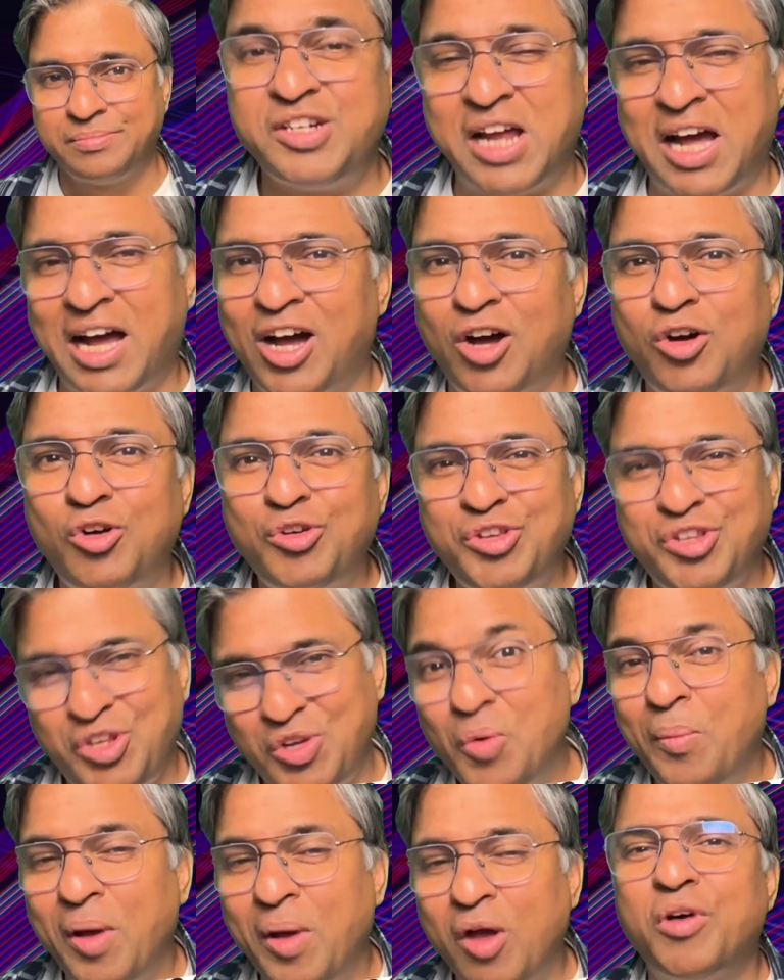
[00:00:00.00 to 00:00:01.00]
Now
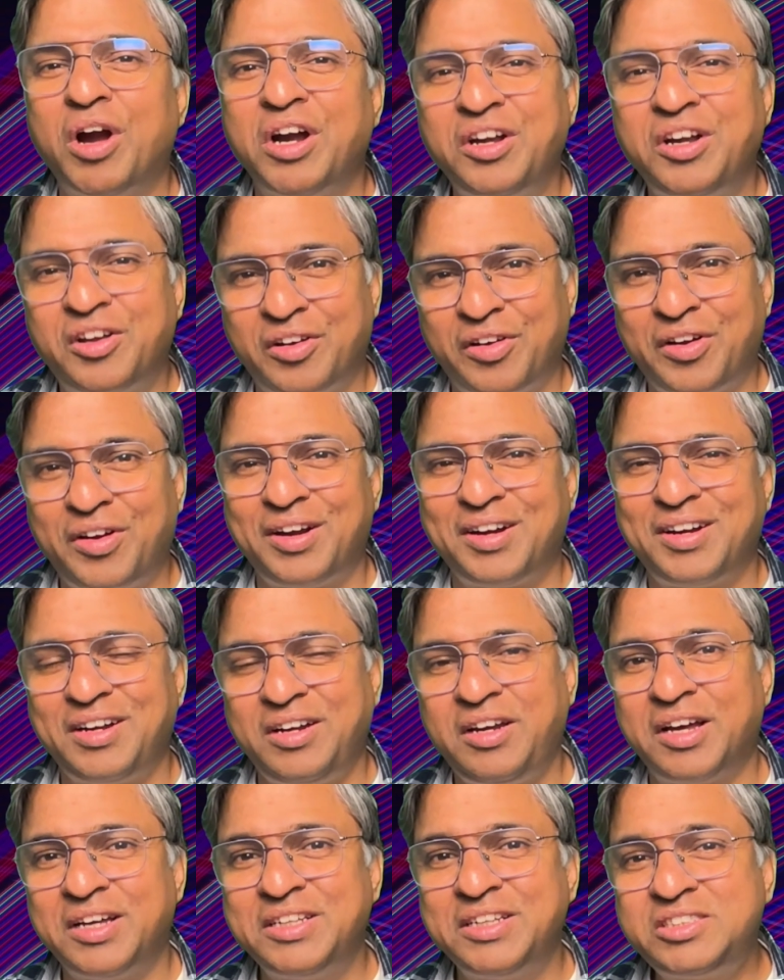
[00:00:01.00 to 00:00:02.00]
you may wonder,
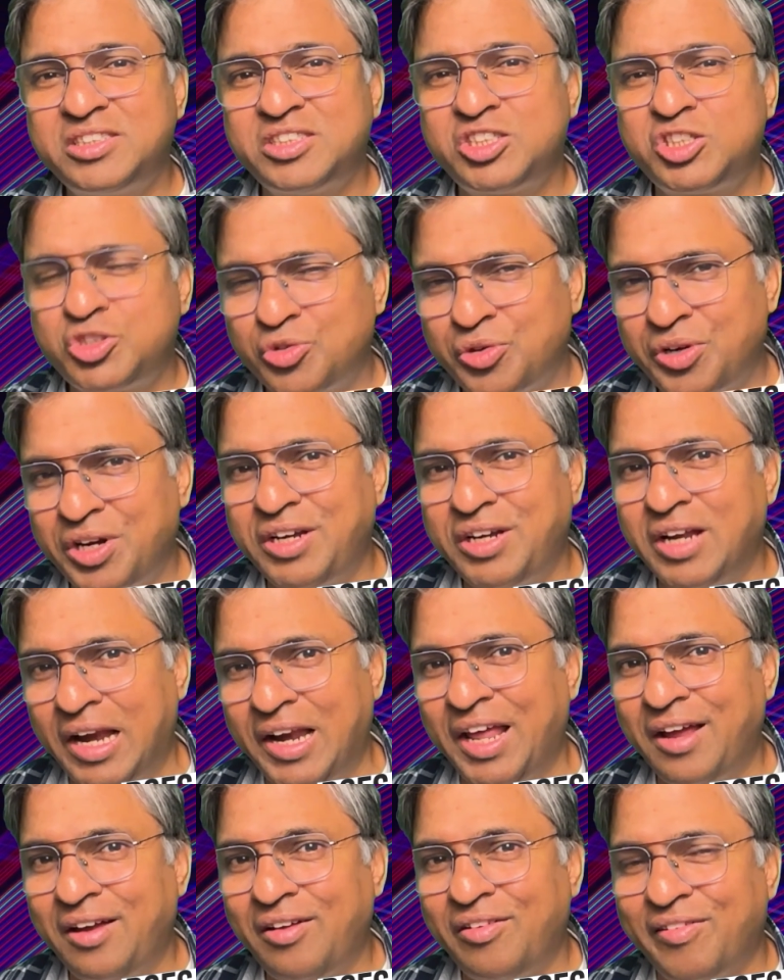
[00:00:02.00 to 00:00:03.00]
does
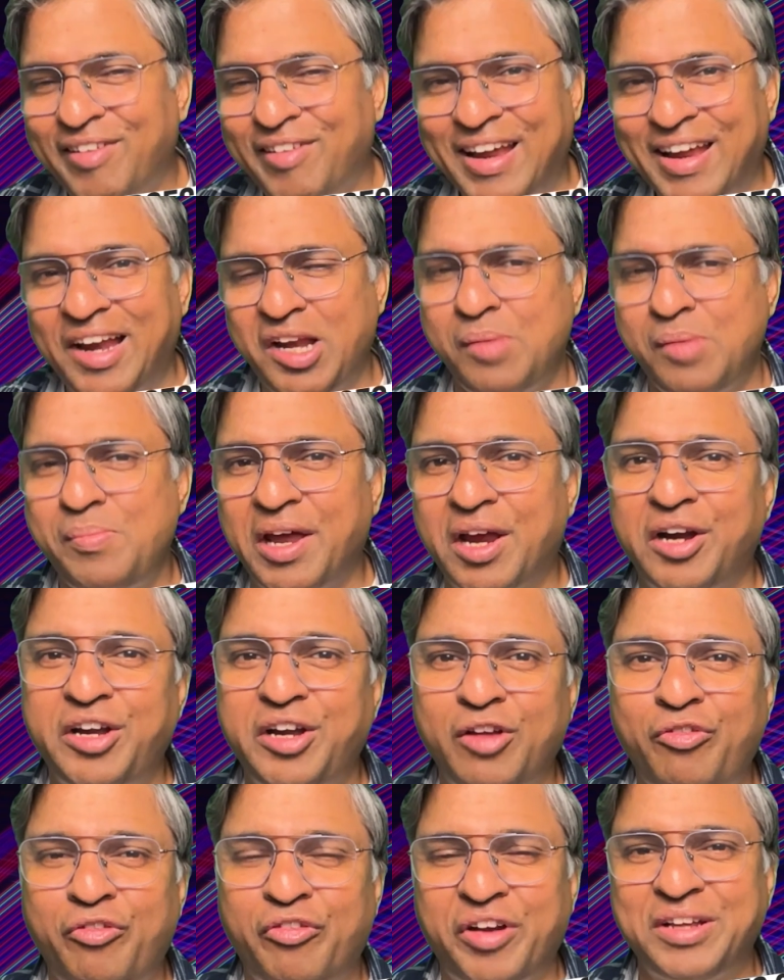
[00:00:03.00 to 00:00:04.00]
storytelling really make a
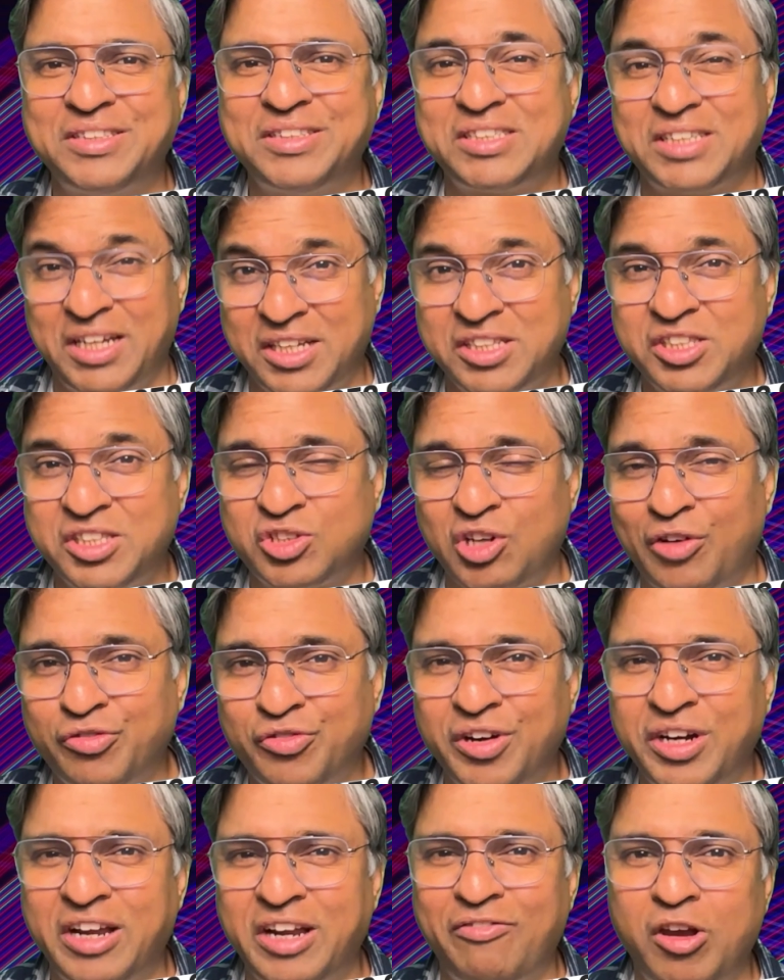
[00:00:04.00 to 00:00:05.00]
difference in
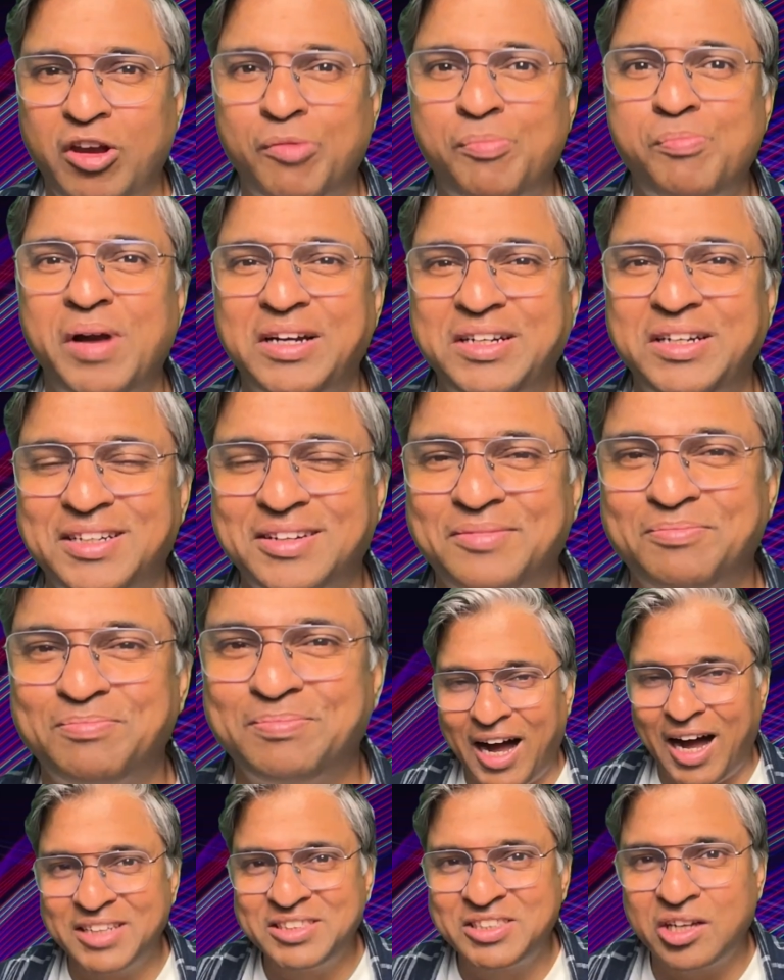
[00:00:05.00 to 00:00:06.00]
software development? The
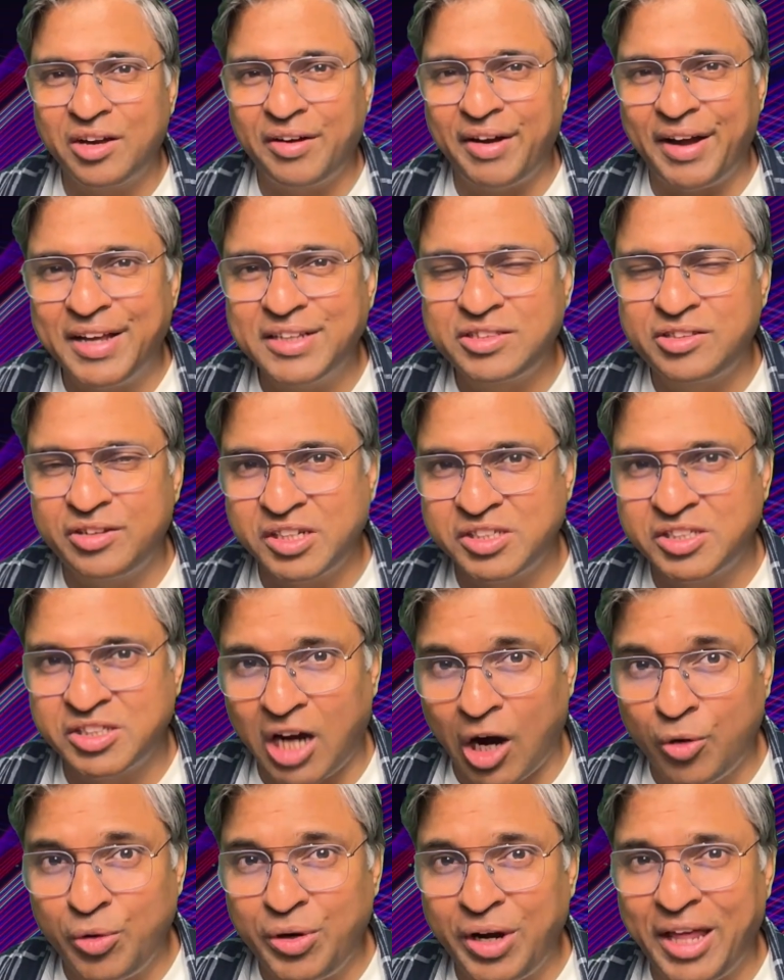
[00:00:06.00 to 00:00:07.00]
answer is
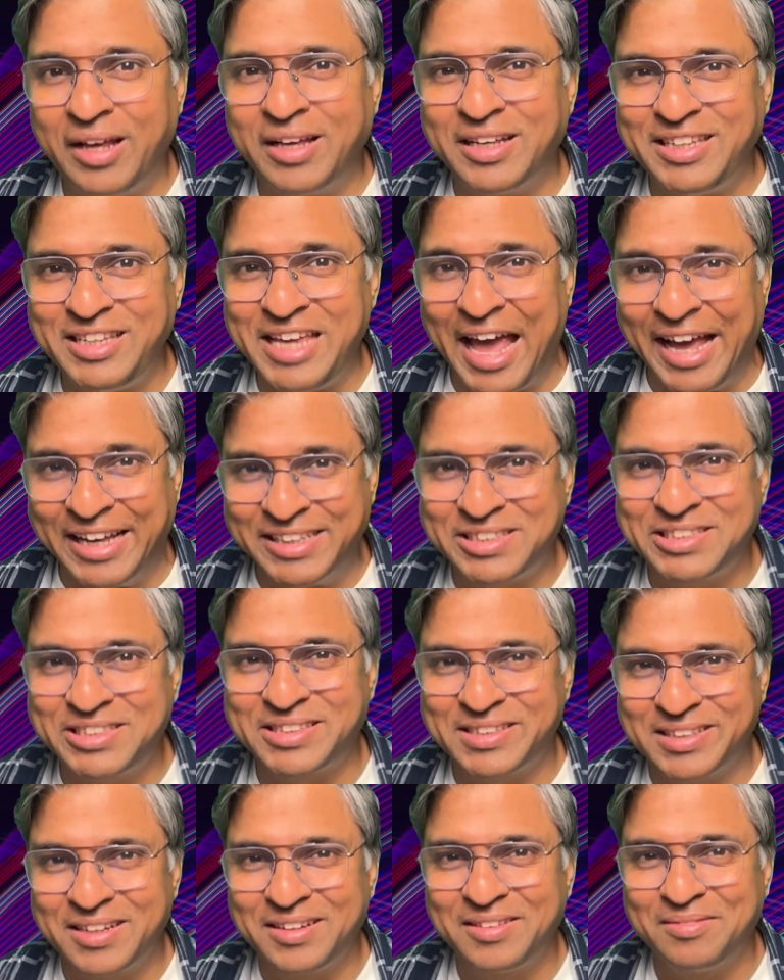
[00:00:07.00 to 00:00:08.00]
resounding
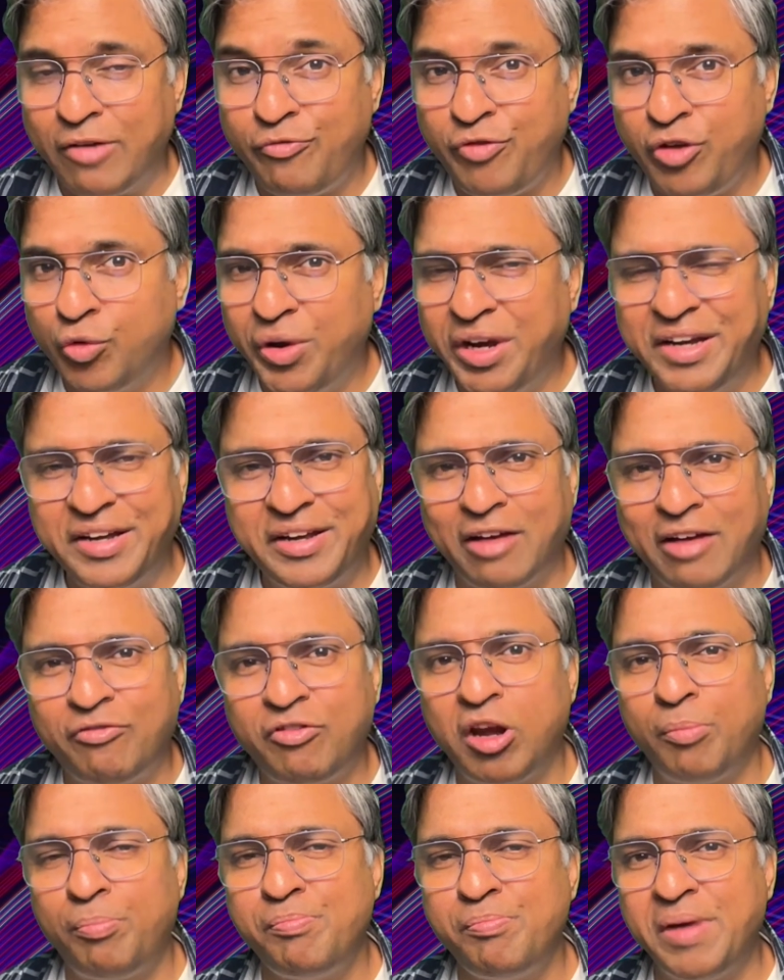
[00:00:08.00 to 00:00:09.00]
yes. By viewing
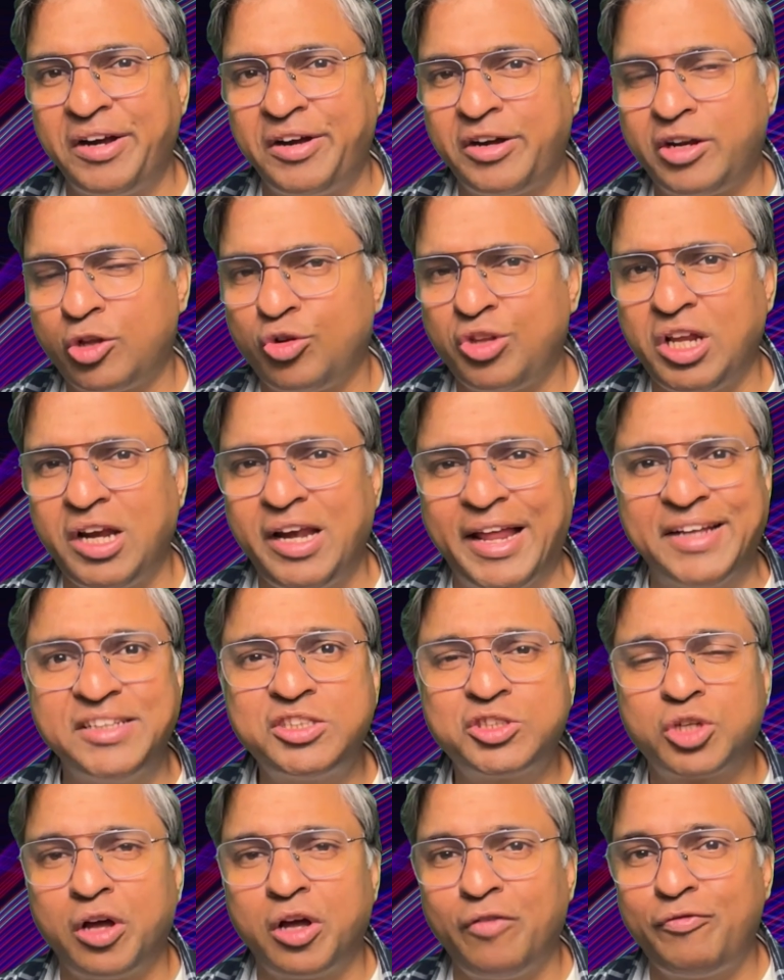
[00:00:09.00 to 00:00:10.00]
development through the
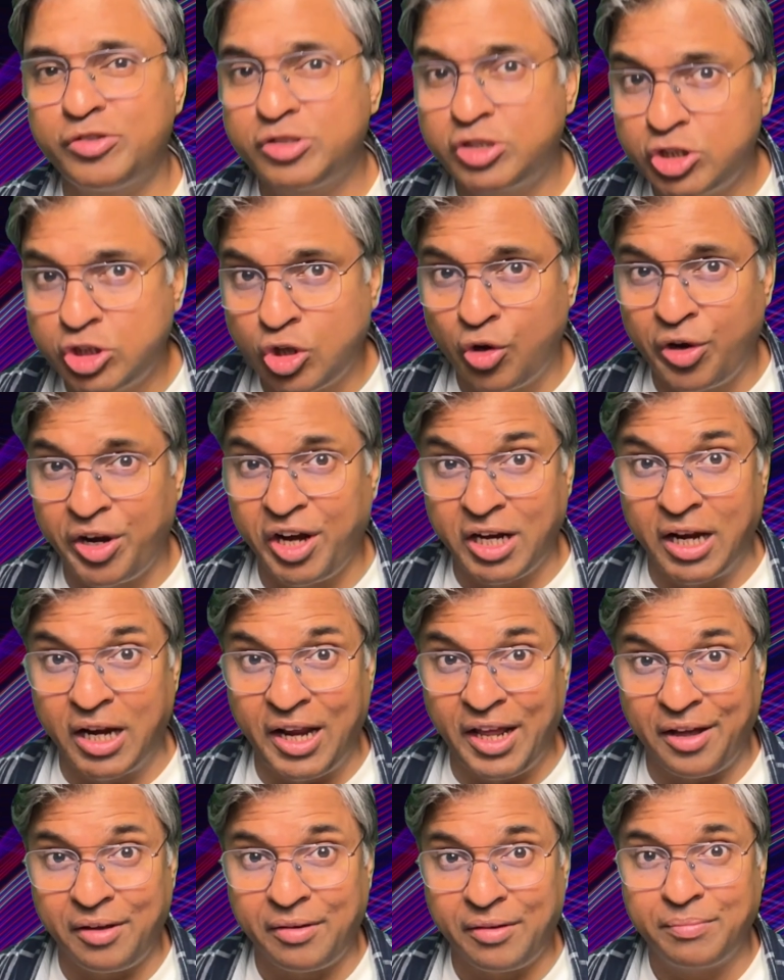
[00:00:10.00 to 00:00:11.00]
lens of
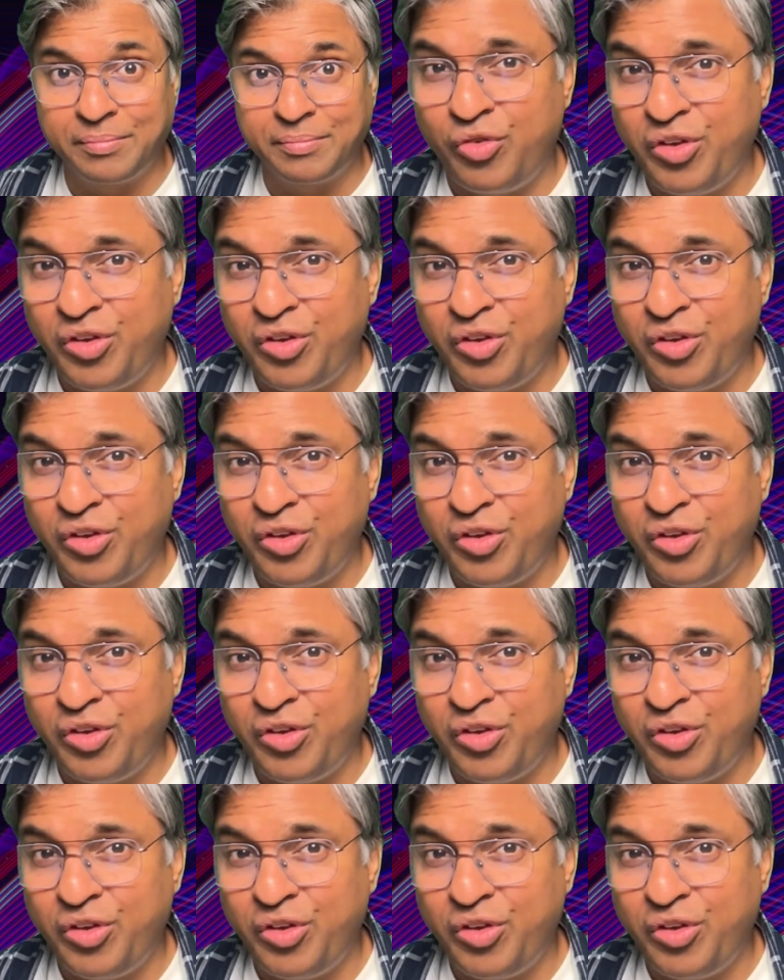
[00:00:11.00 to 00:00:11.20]
storytelling,